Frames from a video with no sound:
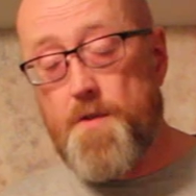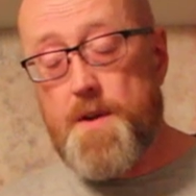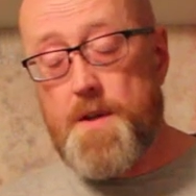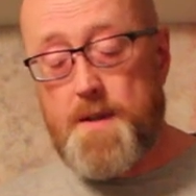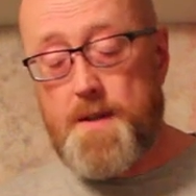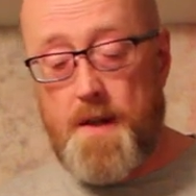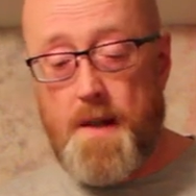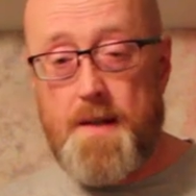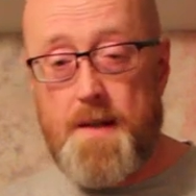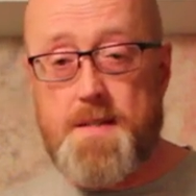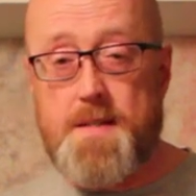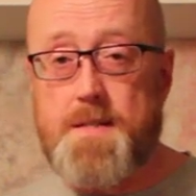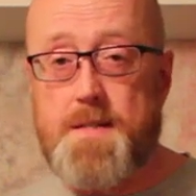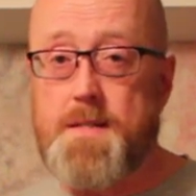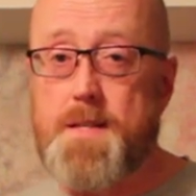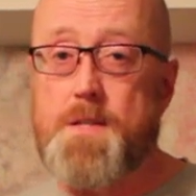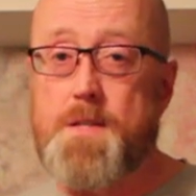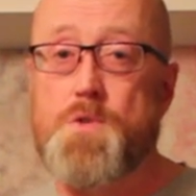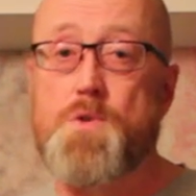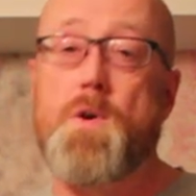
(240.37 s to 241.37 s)
retail, as I
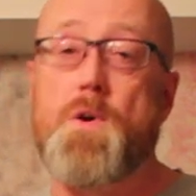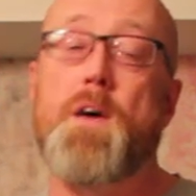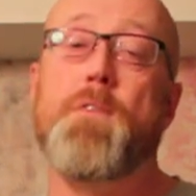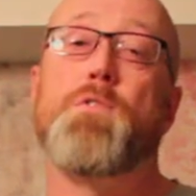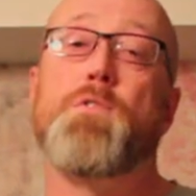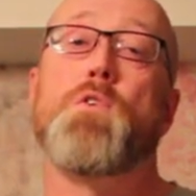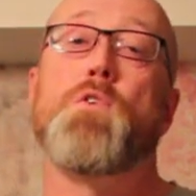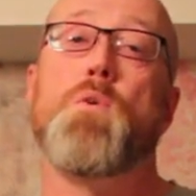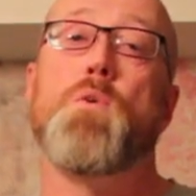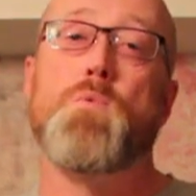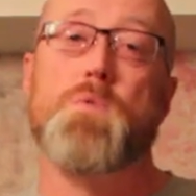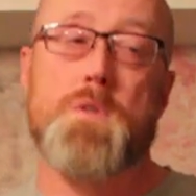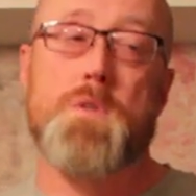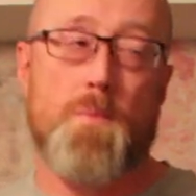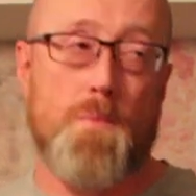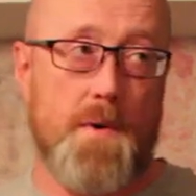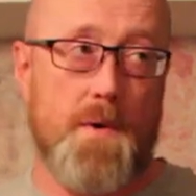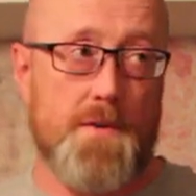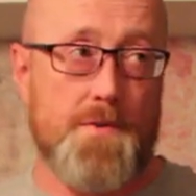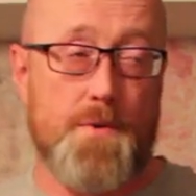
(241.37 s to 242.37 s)
said, so you have to go
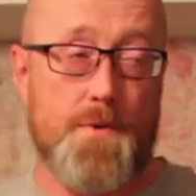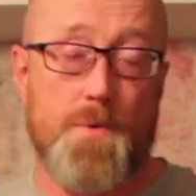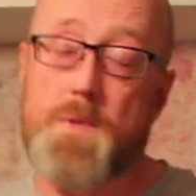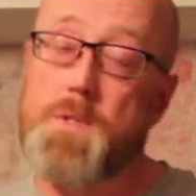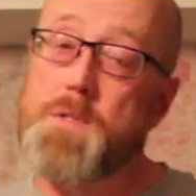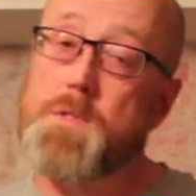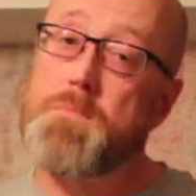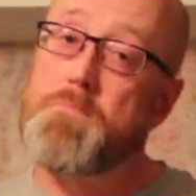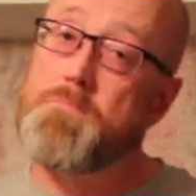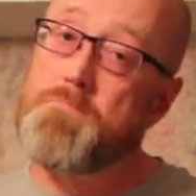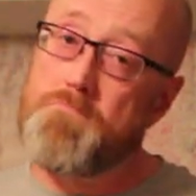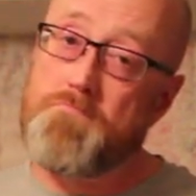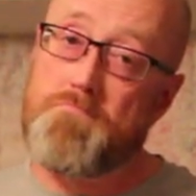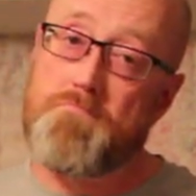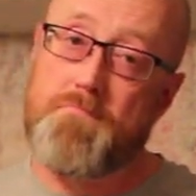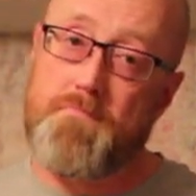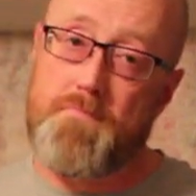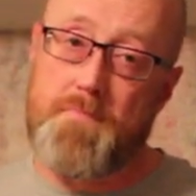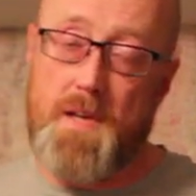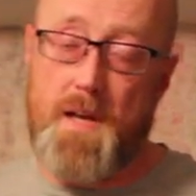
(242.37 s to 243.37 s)
somewhere, so it's,
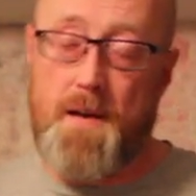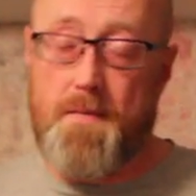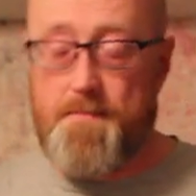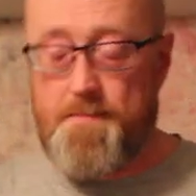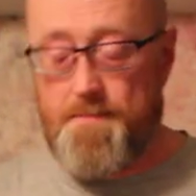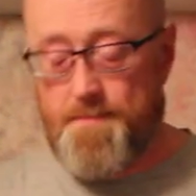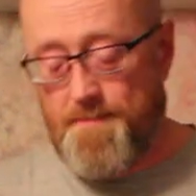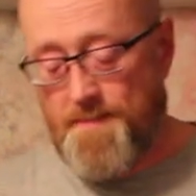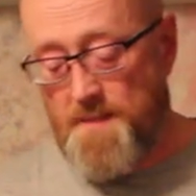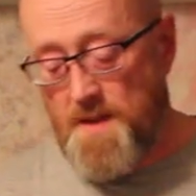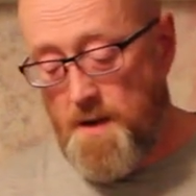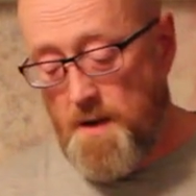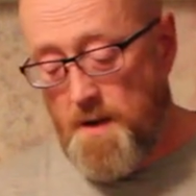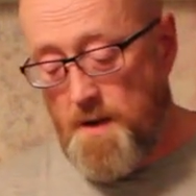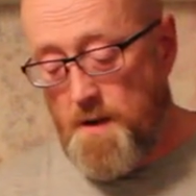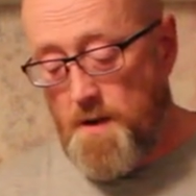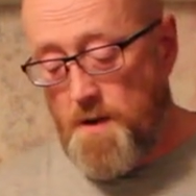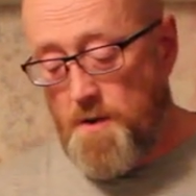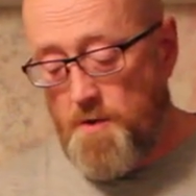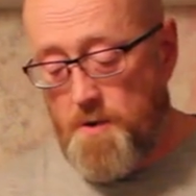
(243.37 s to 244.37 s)
yeah.
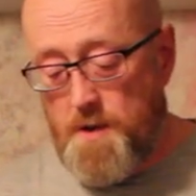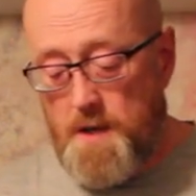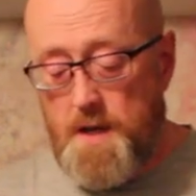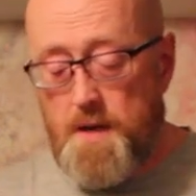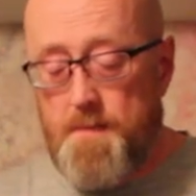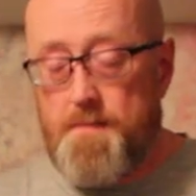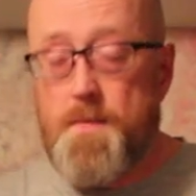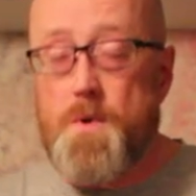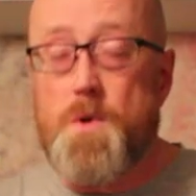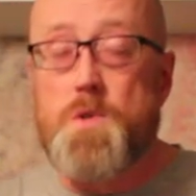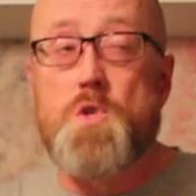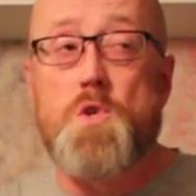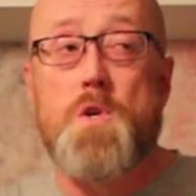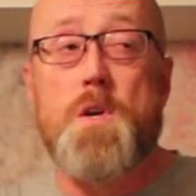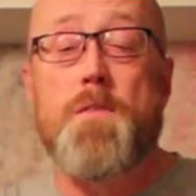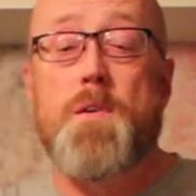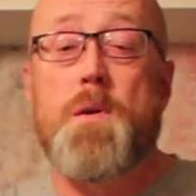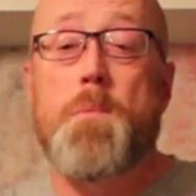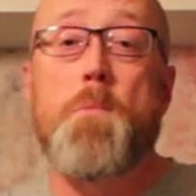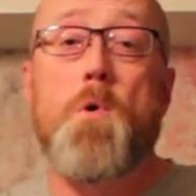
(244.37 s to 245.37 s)
Okay, maybe you should
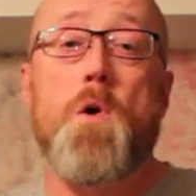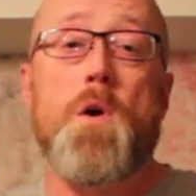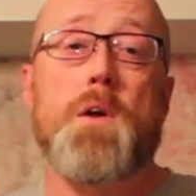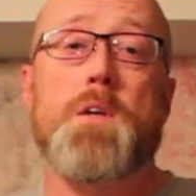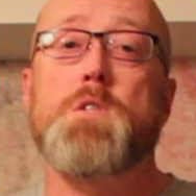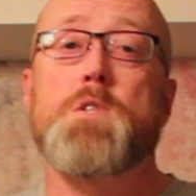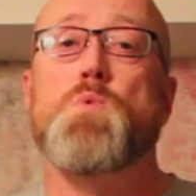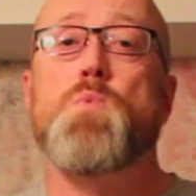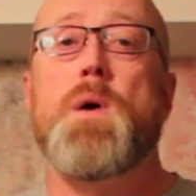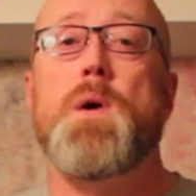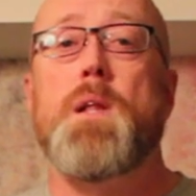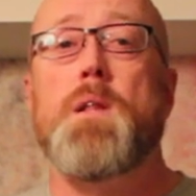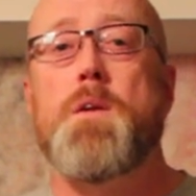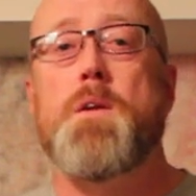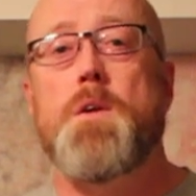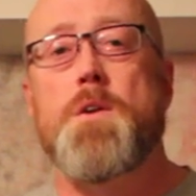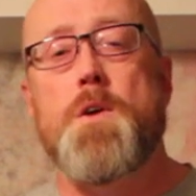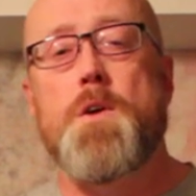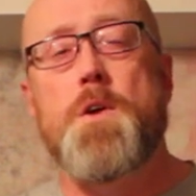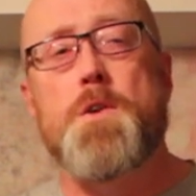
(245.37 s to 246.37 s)
give it a mark as well
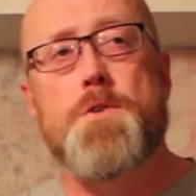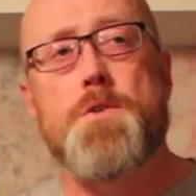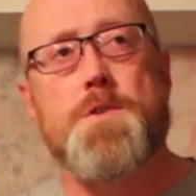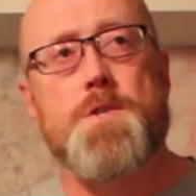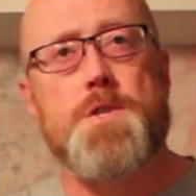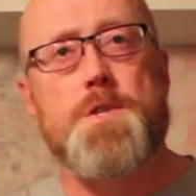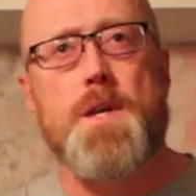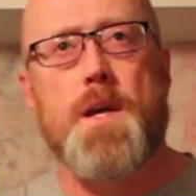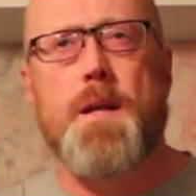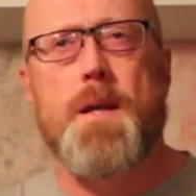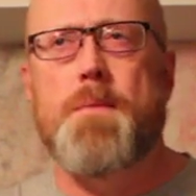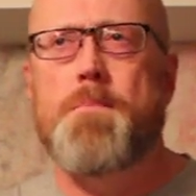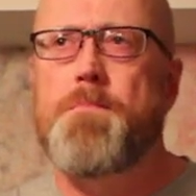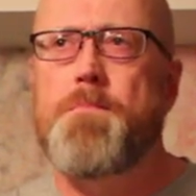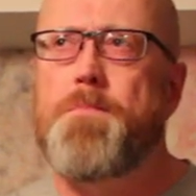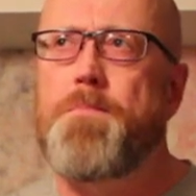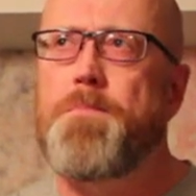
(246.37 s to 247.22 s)
on a 100 scale.